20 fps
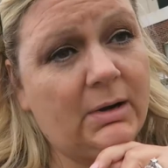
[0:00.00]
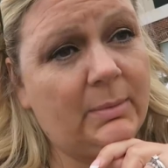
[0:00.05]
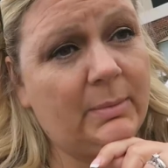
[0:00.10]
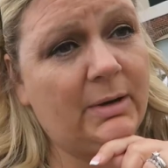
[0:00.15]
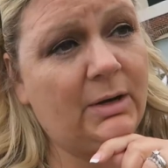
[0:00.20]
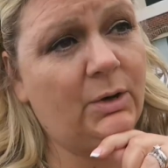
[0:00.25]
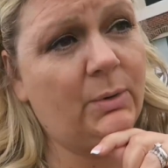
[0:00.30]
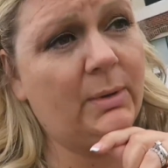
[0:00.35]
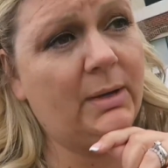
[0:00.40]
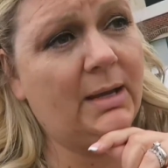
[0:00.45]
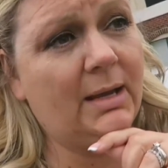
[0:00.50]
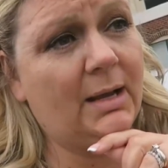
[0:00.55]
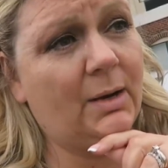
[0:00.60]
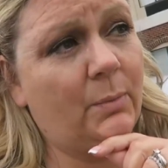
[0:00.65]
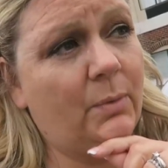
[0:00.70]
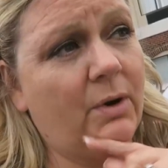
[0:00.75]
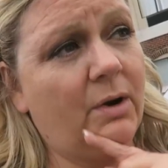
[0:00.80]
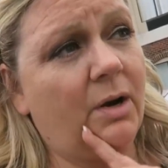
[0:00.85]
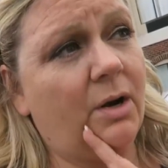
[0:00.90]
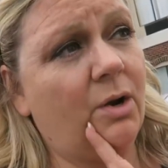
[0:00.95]
gonna be doing
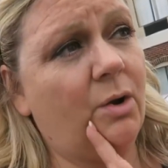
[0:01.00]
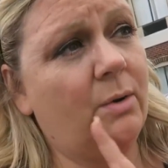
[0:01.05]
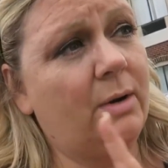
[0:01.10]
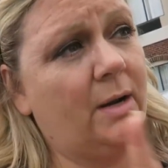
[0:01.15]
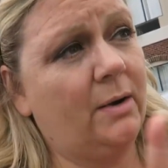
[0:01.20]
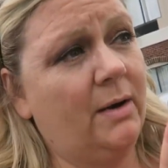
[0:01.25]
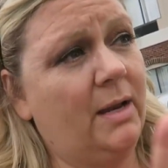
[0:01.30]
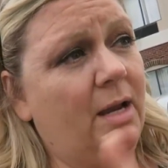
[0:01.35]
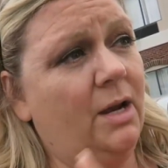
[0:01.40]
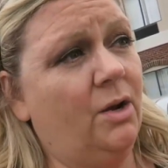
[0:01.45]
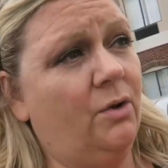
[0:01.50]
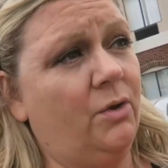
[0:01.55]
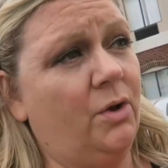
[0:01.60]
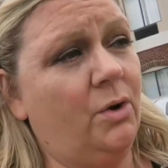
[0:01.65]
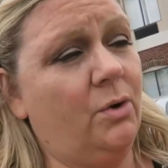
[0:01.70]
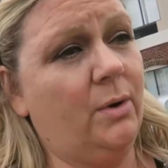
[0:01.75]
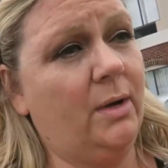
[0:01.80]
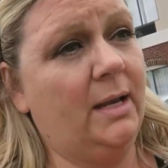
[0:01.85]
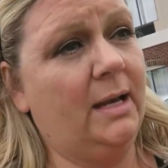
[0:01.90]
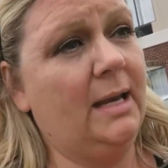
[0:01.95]
and we're gonna go down here
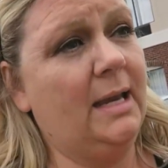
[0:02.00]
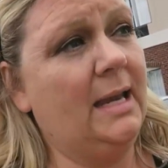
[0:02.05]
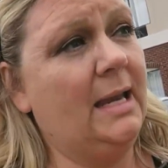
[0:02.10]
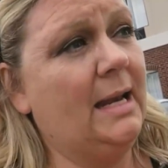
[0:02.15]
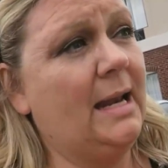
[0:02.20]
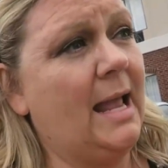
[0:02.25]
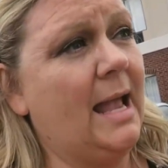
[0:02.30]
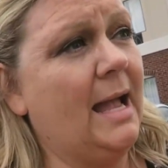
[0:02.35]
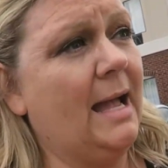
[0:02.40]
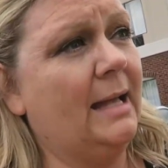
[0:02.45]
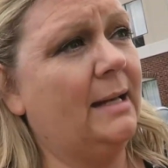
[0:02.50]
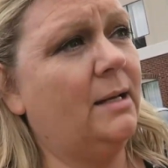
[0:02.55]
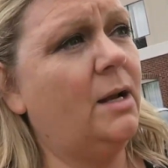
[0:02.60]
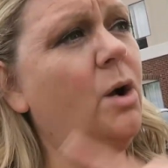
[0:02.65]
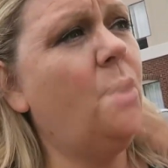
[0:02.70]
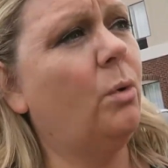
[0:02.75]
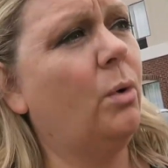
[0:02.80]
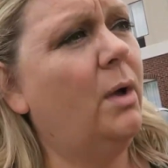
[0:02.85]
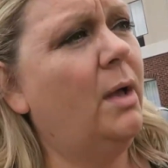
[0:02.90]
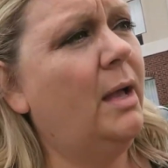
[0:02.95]
though and eat at,
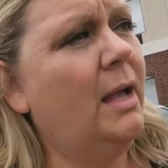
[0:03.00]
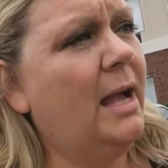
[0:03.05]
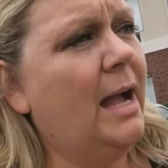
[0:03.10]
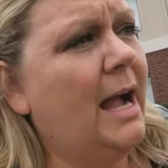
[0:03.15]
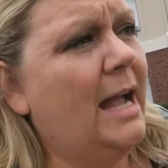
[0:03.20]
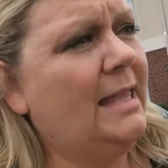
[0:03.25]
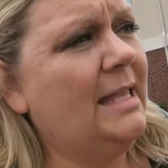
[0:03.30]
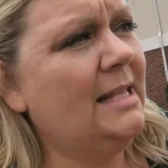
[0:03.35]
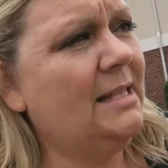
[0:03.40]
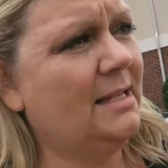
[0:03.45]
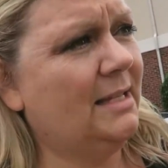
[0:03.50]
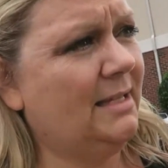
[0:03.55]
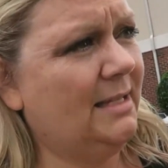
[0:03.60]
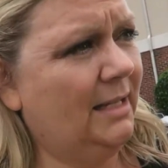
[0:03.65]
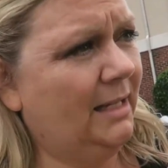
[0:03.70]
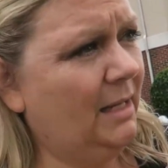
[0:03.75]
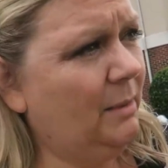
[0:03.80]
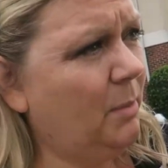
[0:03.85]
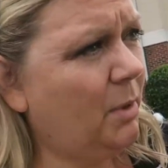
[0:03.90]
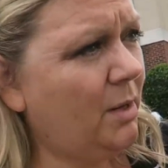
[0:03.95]
oh, I think the
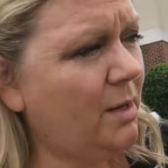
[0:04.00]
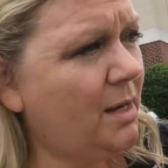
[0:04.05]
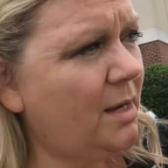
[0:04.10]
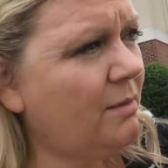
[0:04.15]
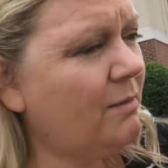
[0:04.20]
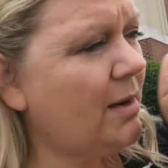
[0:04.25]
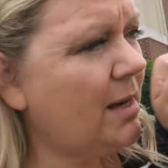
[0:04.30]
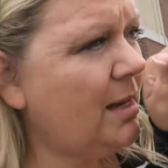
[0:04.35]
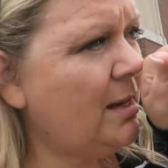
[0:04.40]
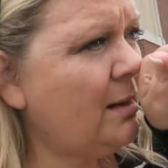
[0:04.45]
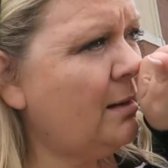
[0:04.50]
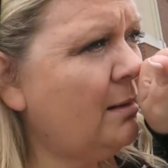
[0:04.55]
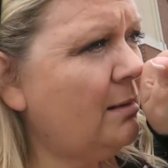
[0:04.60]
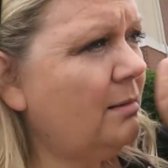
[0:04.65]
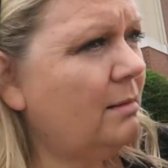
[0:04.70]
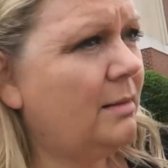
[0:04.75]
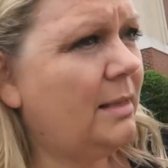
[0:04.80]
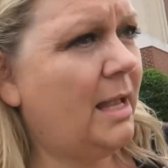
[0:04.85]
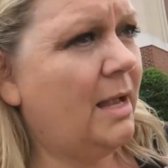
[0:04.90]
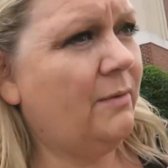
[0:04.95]
city market right
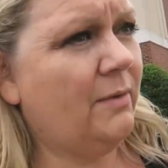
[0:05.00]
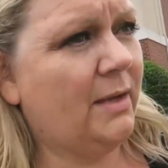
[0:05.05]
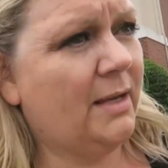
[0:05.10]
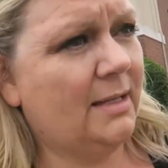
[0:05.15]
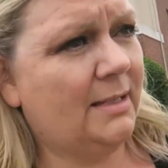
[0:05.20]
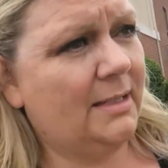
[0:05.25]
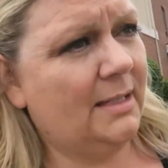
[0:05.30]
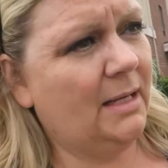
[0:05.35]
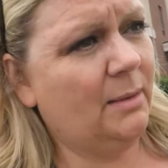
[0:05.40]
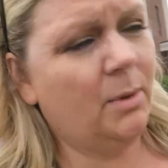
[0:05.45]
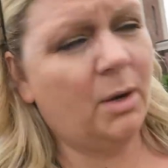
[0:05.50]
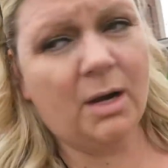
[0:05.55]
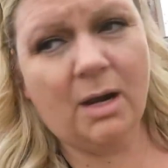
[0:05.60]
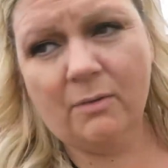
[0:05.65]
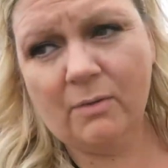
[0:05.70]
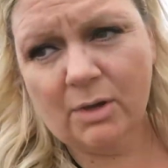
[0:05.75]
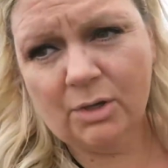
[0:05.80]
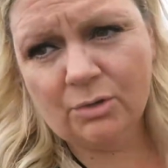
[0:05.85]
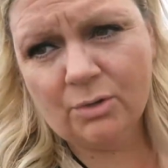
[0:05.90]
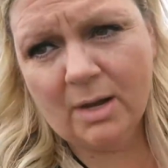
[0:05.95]
here, they have like a city
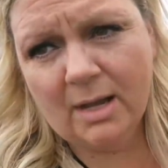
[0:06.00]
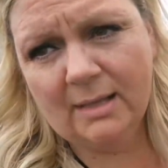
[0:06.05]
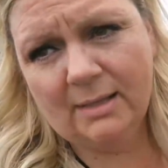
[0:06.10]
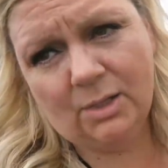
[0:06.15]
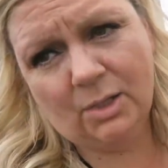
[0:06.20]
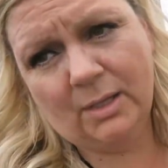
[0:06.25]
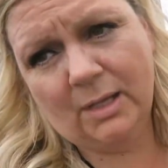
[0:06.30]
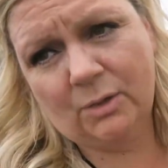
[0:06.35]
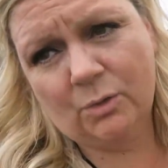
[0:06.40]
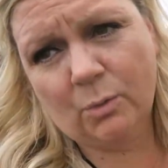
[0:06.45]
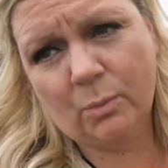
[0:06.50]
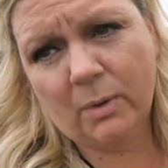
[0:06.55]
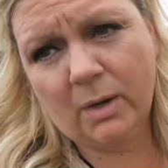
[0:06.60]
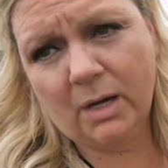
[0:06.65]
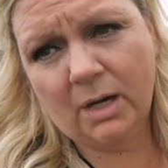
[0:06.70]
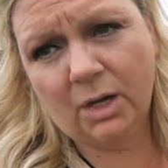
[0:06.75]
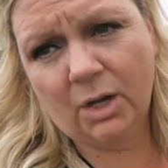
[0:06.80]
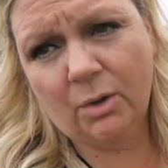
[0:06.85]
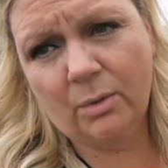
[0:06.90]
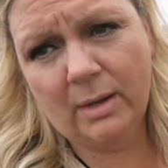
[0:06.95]
market restaurant. So that's where we're
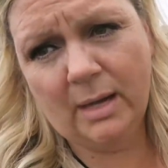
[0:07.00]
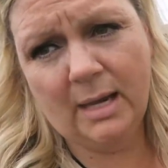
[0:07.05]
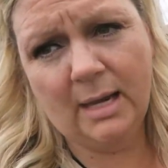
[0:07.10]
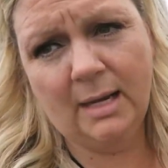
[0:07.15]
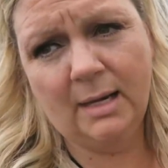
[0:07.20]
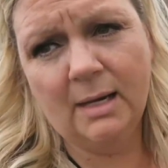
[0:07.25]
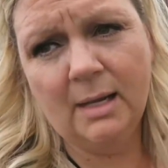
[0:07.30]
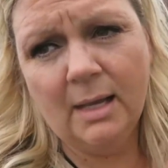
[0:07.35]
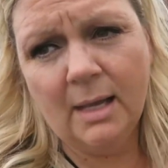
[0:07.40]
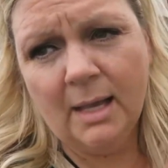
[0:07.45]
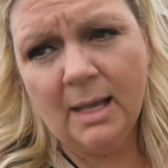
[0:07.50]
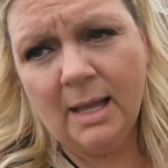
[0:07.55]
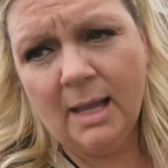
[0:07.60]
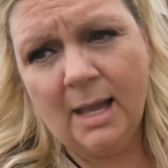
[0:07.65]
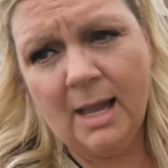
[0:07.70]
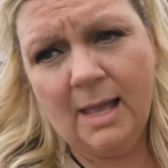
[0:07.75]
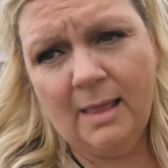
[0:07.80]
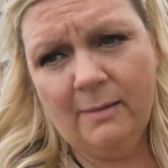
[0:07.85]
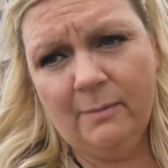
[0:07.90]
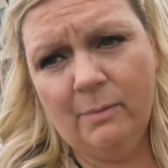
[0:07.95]
gonna go eat.
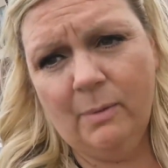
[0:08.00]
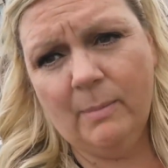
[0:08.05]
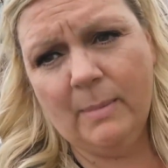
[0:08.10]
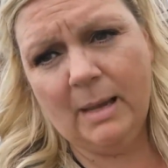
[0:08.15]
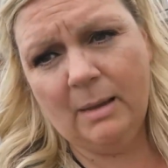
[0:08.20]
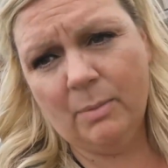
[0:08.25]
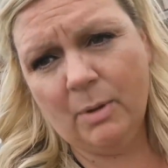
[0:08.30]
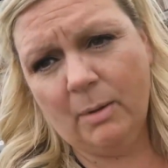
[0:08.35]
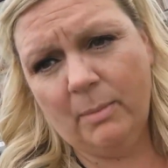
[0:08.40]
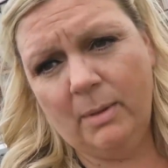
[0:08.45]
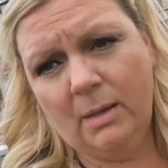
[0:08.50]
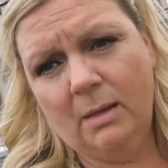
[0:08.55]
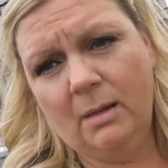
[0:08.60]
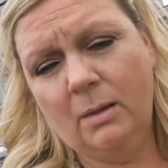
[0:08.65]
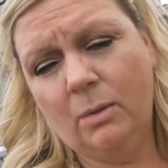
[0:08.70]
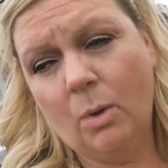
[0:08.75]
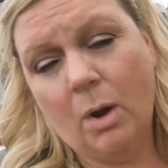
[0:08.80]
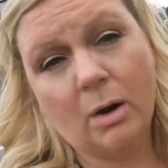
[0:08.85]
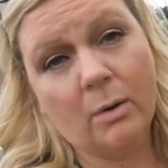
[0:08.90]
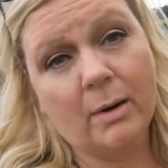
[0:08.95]
And then we might probably
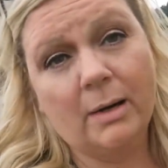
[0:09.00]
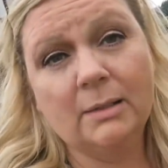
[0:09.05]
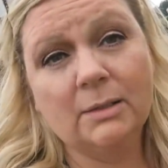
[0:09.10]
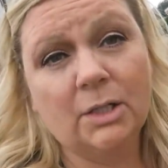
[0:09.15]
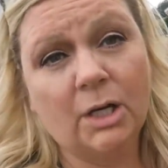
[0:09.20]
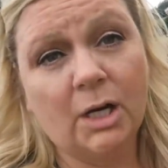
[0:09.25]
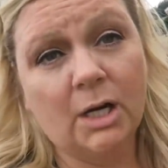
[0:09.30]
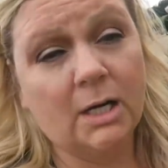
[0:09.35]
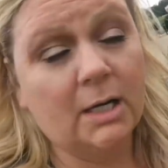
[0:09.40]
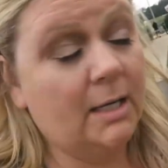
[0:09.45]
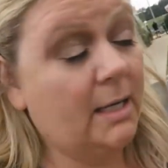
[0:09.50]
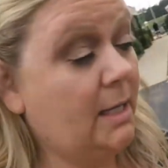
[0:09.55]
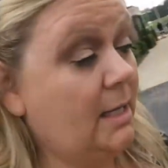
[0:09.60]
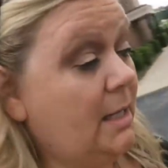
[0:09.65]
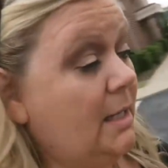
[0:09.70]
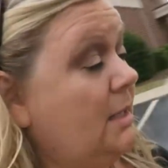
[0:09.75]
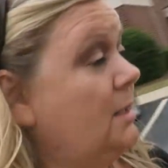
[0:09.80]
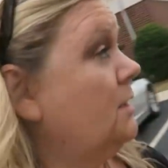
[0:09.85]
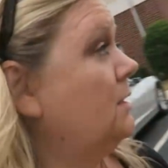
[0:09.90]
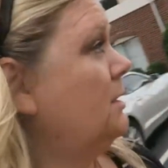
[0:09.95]
walk around
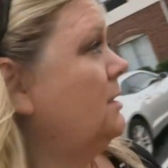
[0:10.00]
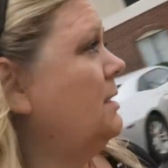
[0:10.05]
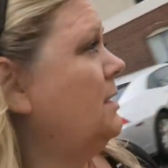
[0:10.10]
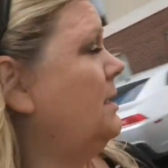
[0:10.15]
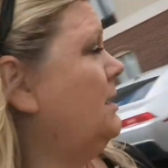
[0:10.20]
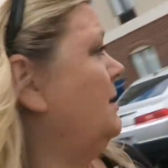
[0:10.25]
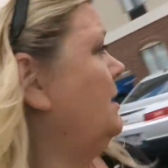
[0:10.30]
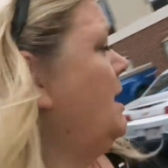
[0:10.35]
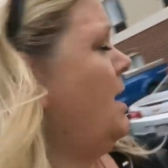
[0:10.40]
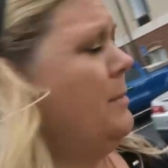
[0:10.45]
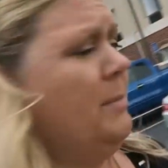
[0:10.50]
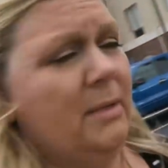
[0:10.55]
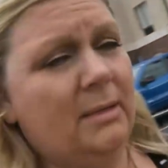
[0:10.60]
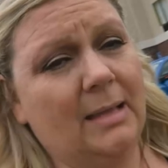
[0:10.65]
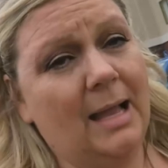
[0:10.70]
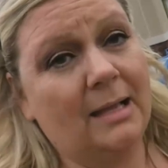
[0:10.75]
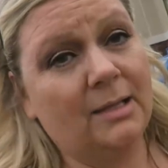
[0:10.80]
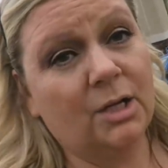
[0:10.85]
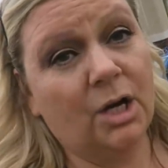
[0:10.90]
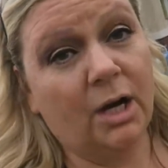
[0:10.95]
Target or, I mean,
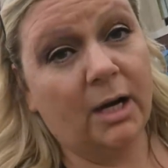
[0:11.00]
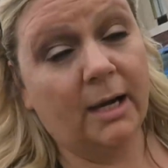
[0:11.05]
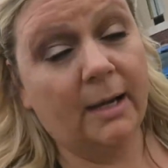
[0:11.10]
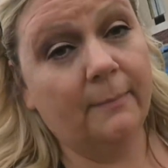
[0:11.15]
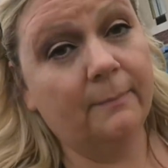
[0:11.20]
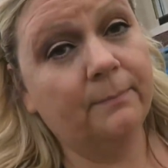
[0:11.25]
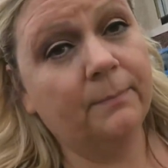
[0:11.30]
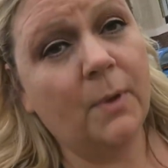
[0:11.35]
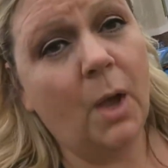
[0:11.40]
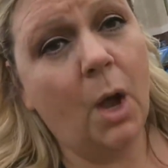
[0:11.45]
not Target,